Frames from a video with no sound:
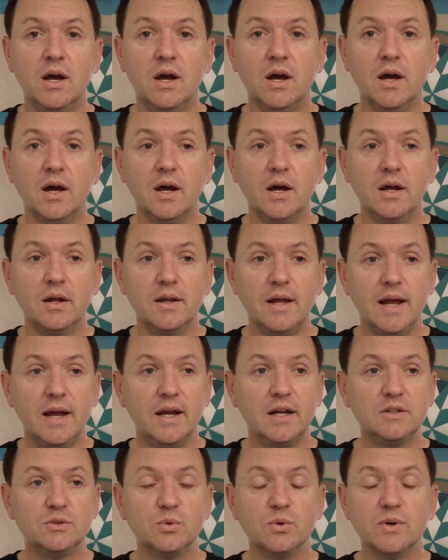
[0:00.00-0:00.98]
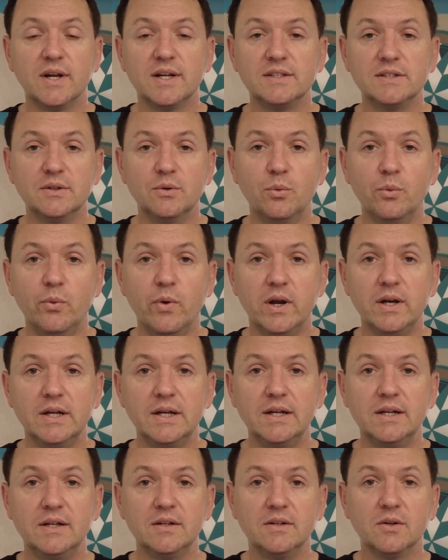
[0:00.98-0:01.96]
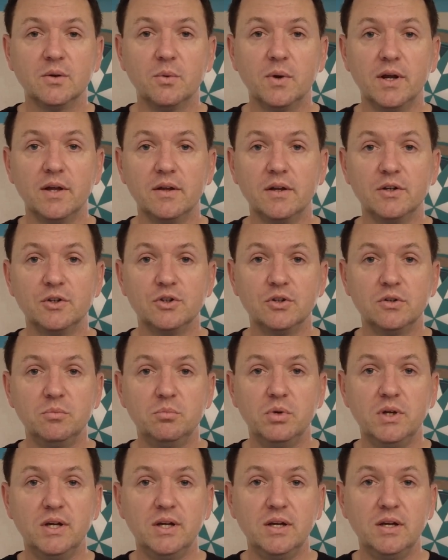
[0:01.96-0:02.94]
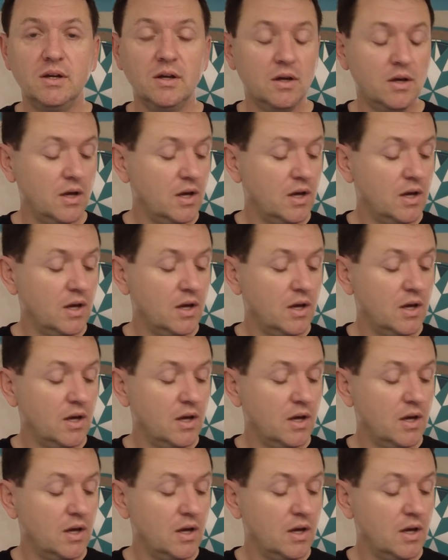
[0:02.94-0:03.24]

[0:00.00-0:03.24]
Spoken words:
Eggs were nice and runny, the way they should be.